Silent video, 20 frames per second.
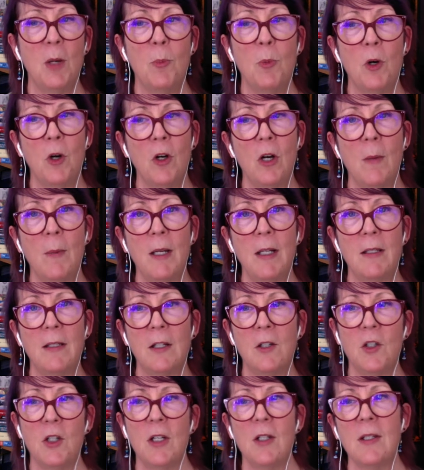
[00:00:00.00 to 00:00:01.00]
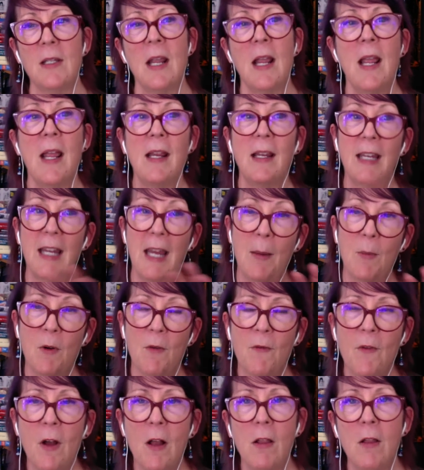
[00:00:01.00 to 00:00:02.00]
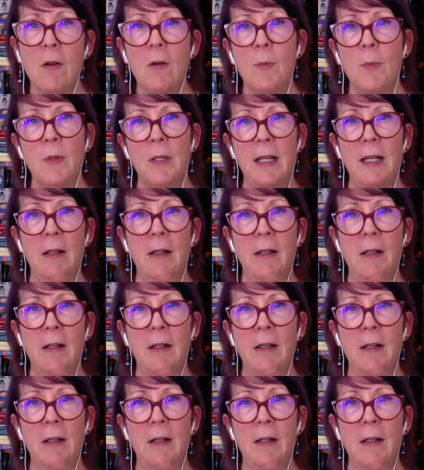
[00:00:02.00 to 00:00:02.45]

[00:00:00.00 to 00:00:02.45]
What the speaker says: programming such as camera follow,